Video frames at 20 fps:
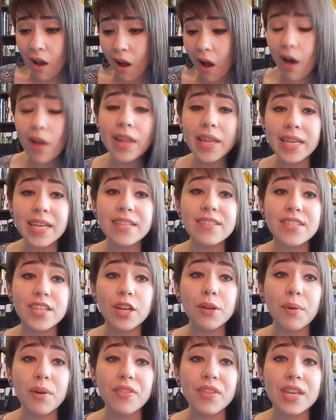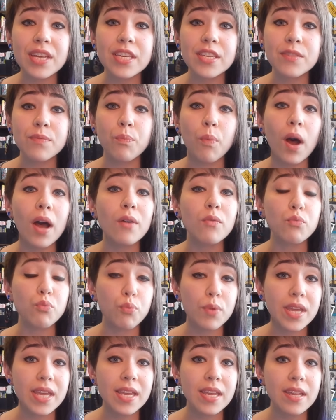All I can deal with is what
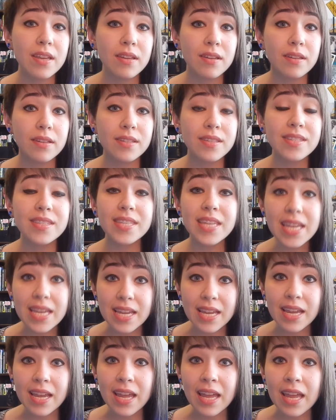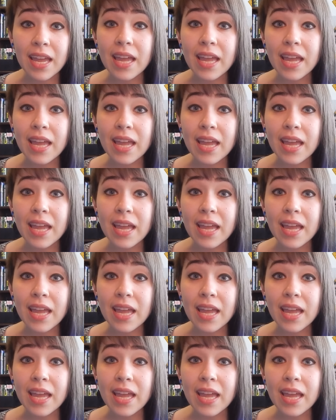we see.